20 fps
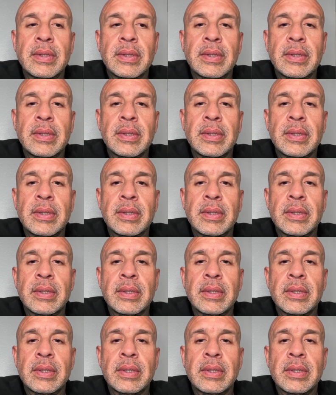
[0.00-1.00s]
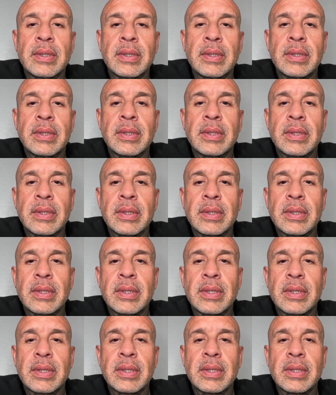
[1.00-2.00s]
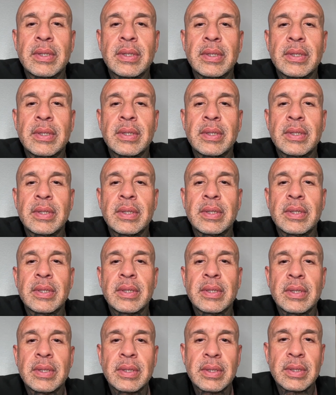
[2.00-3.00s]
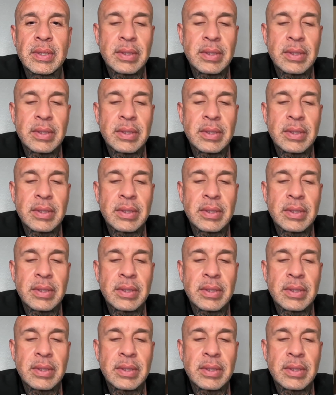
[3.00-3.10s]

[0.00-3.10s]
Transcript: [no speech]